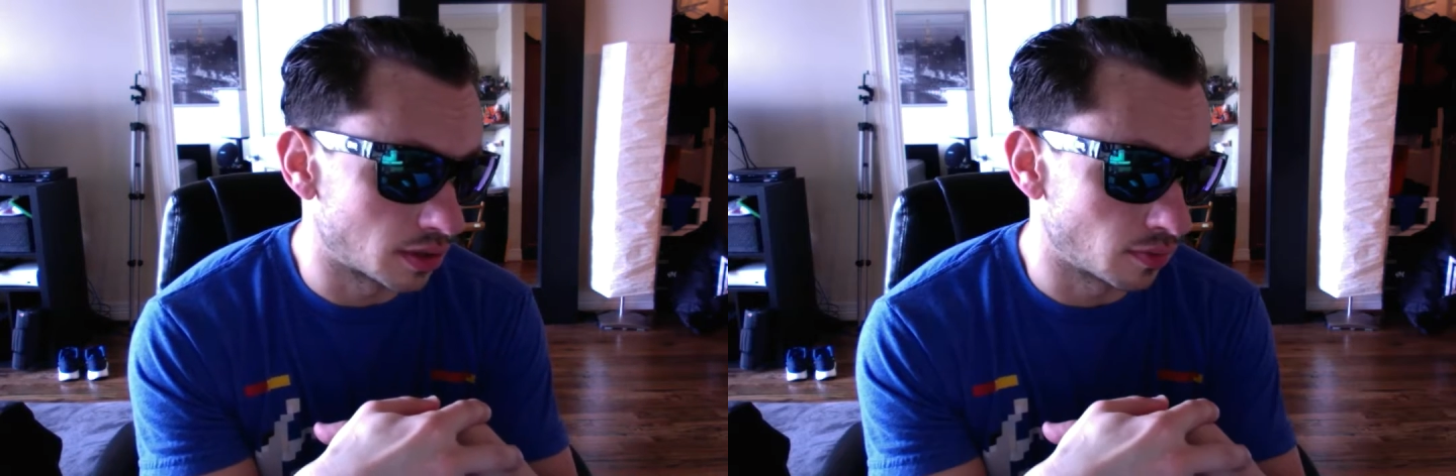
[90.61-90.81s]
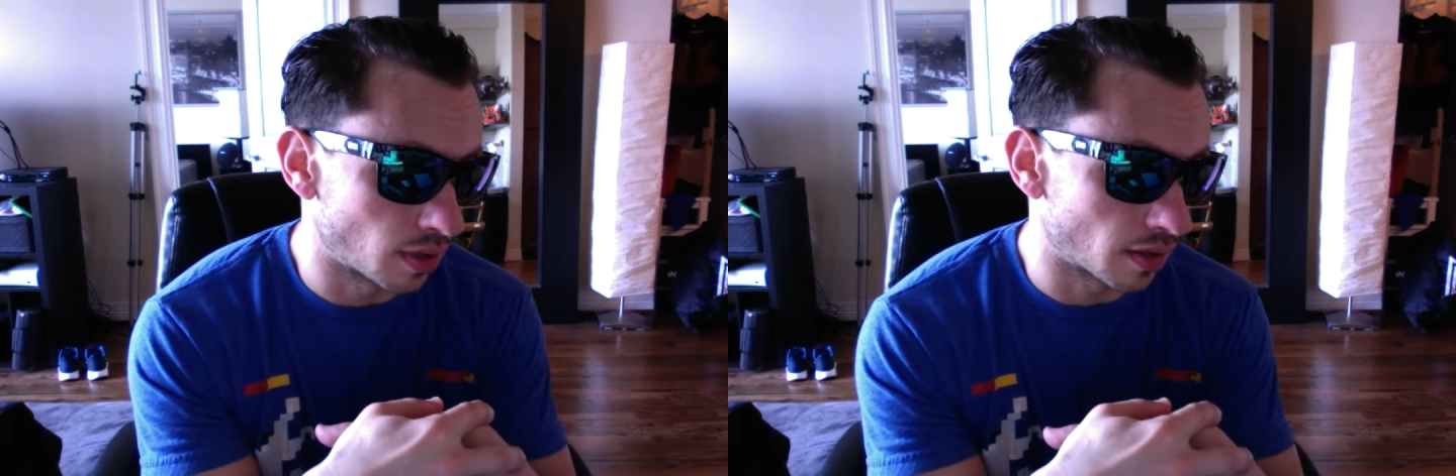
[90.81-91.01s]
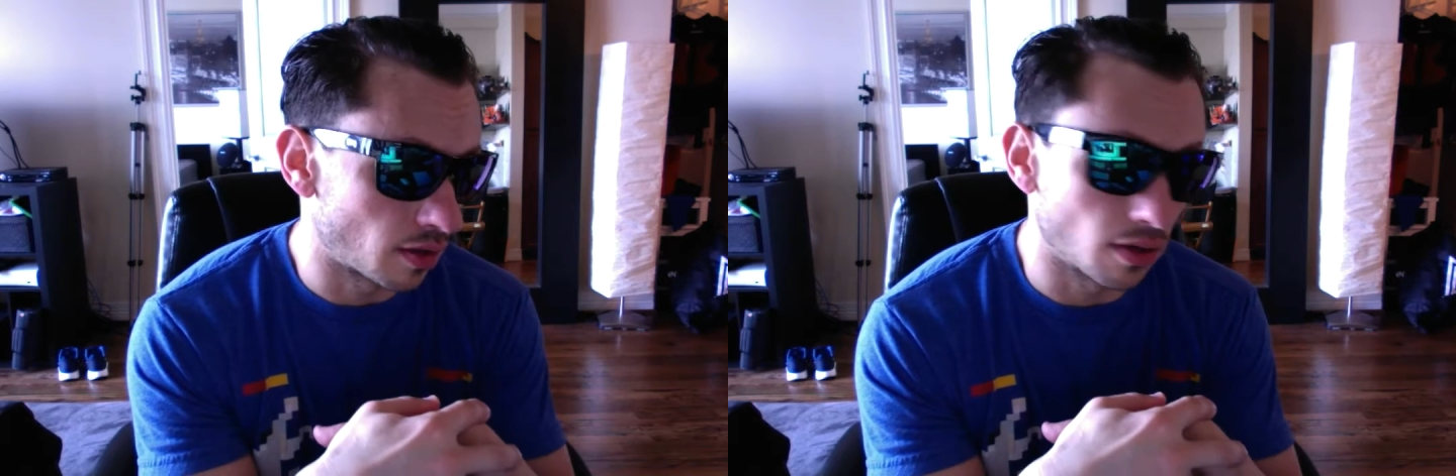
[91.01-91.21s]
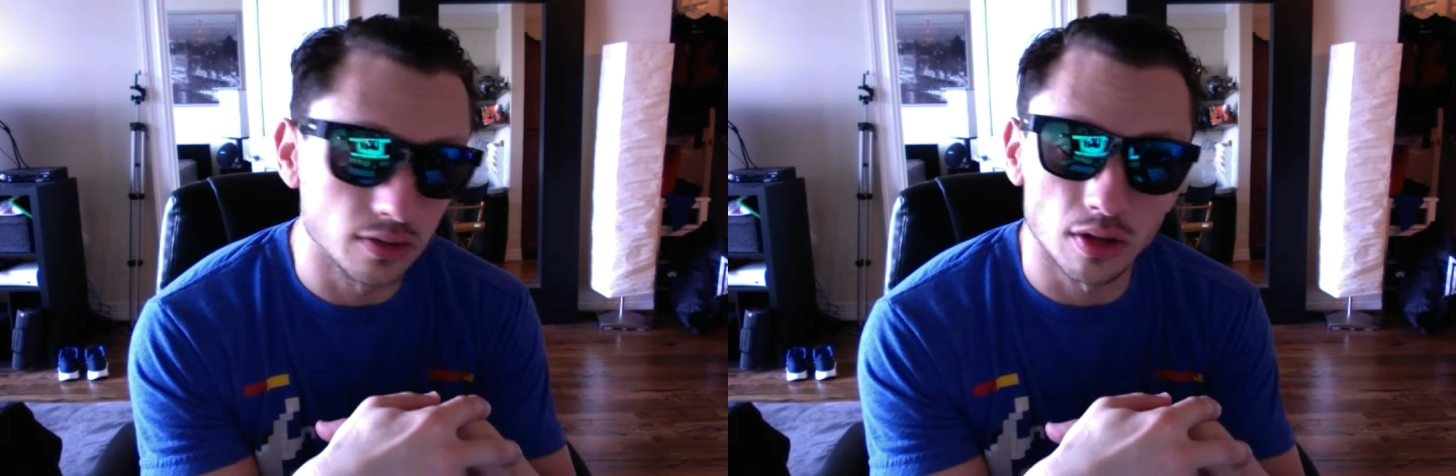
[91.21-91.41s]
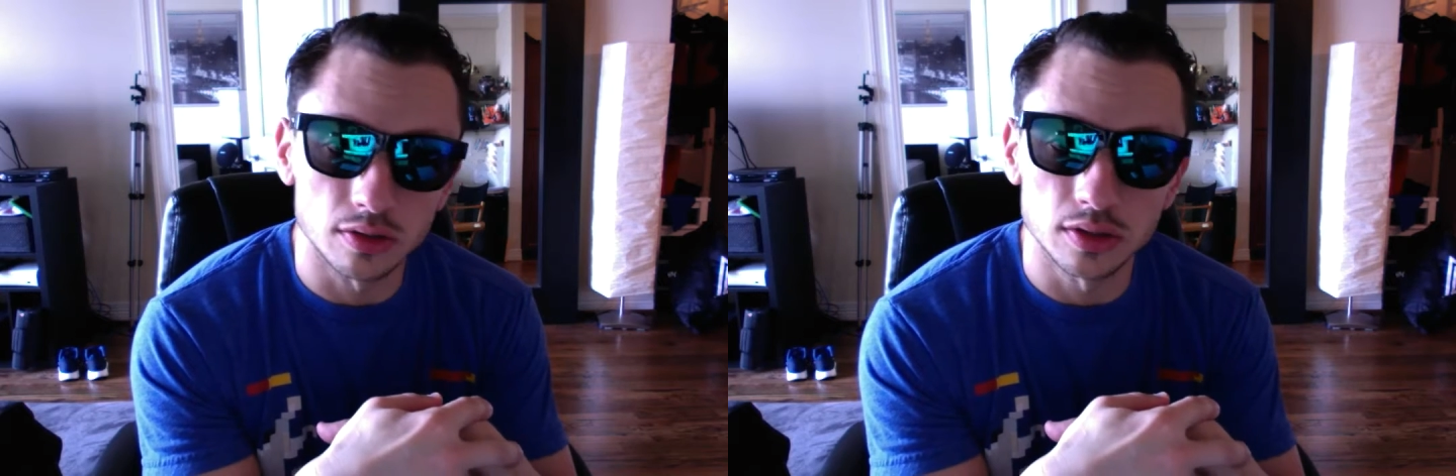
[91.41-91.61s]
what I call
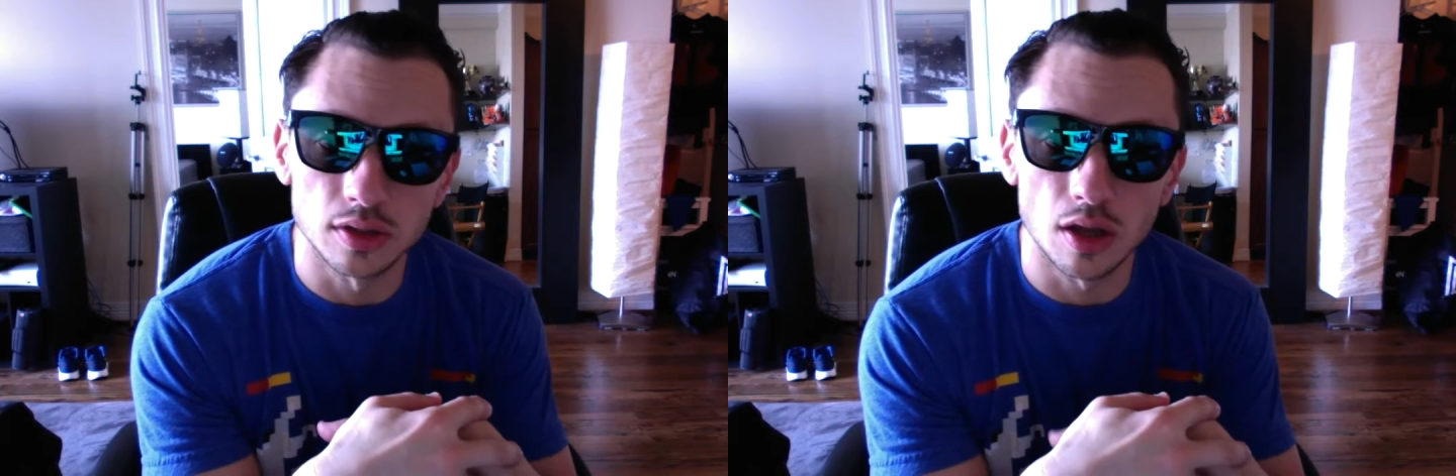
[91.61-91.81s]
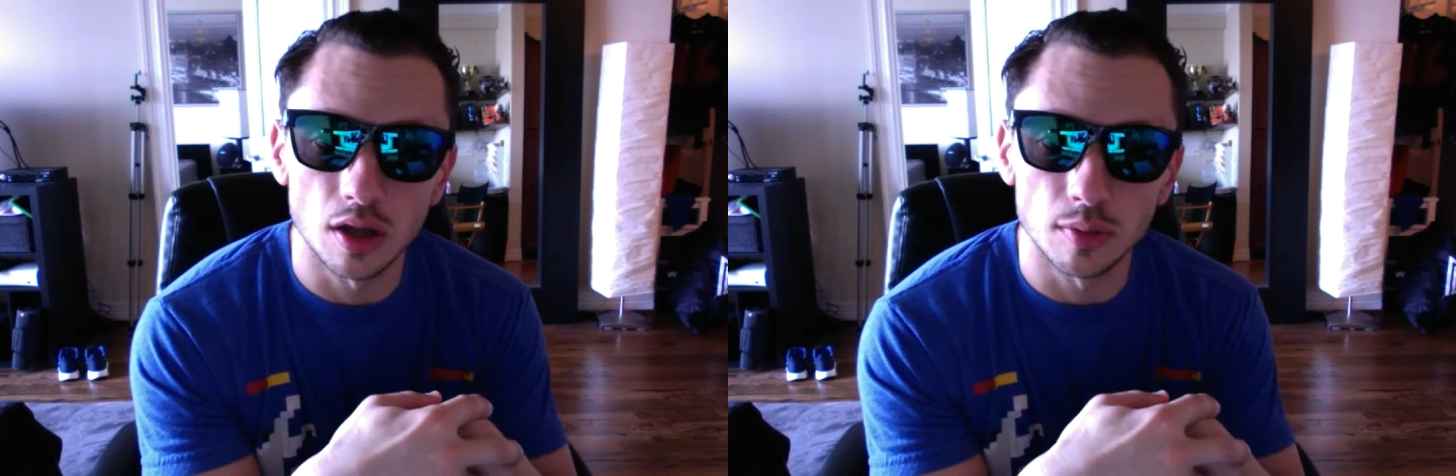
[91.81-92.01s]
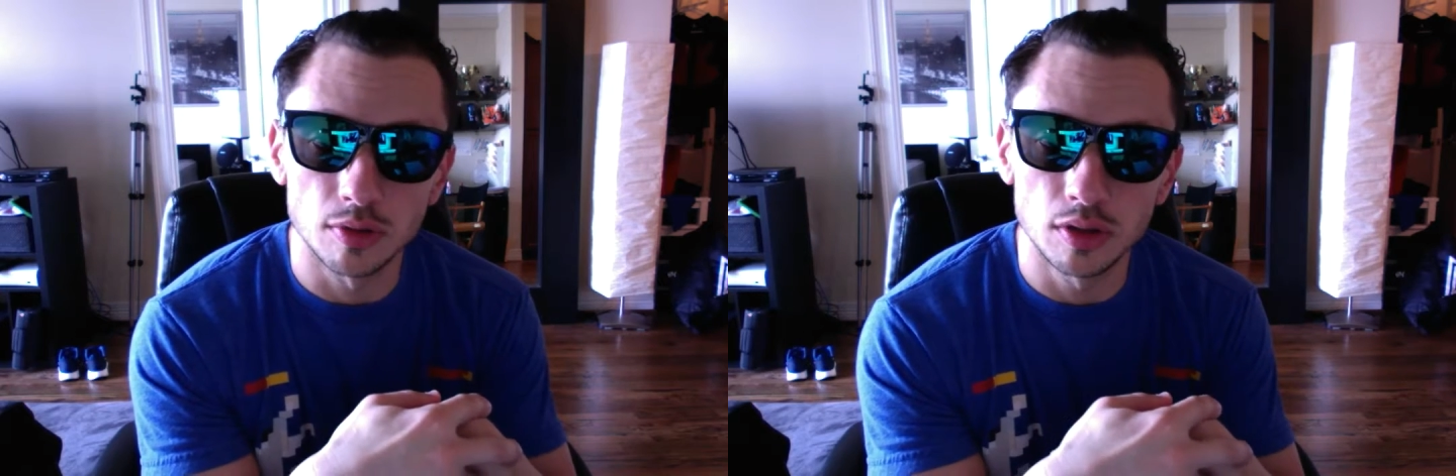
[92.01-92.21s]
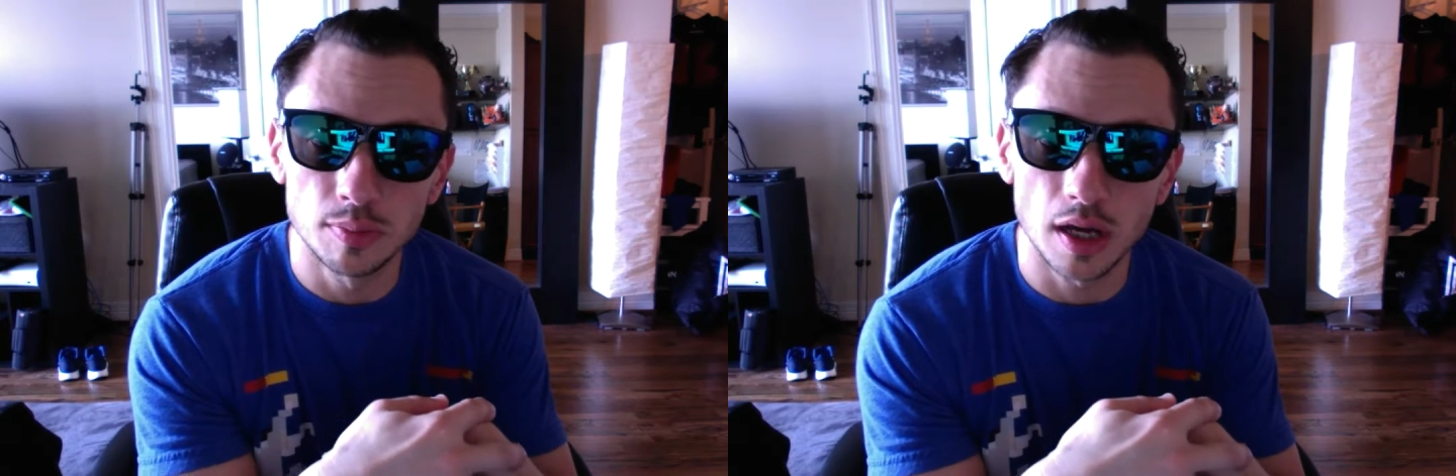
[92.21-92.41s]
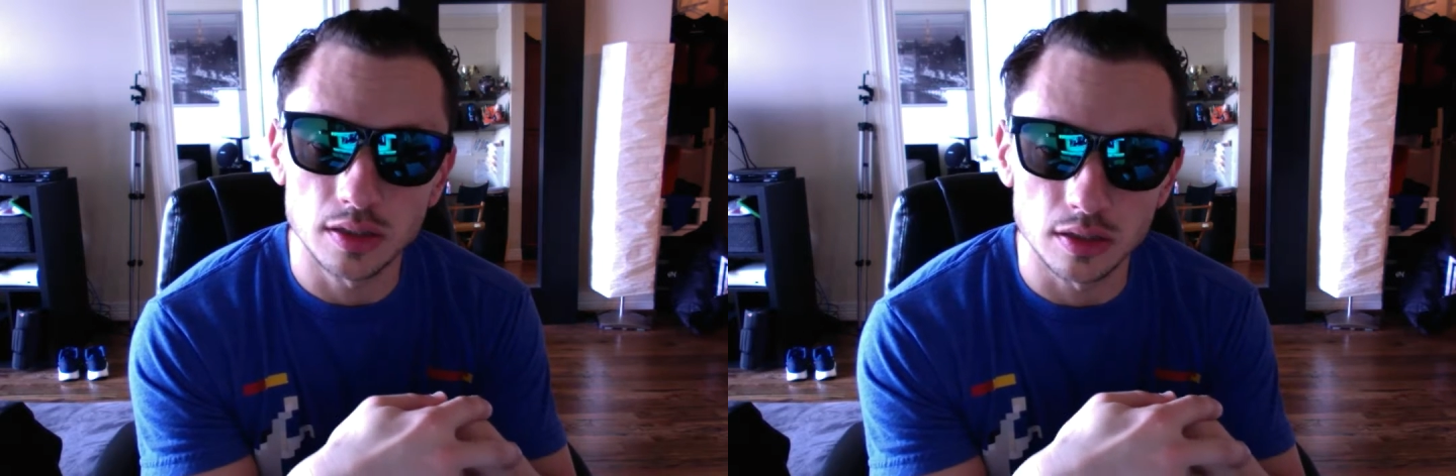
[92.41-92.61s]
adult beauty
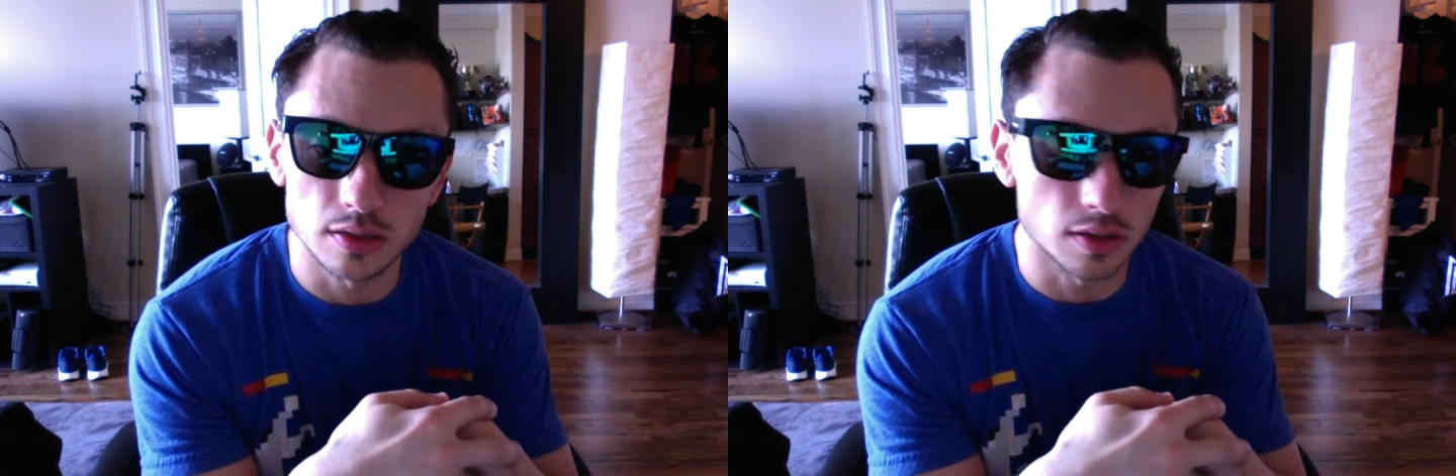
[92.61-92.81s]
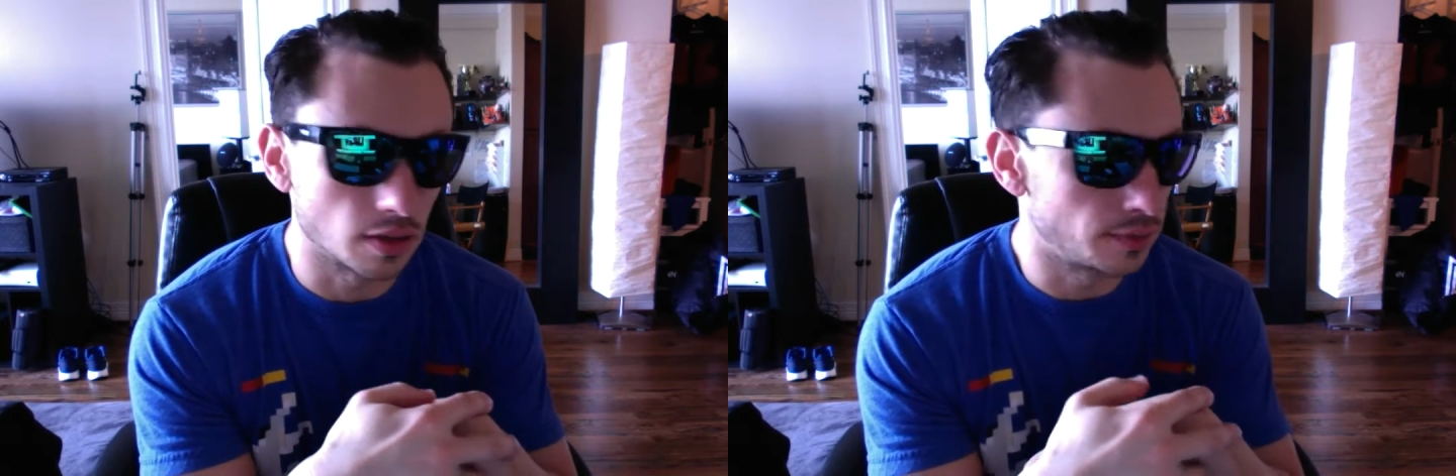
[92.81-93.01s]
pageants,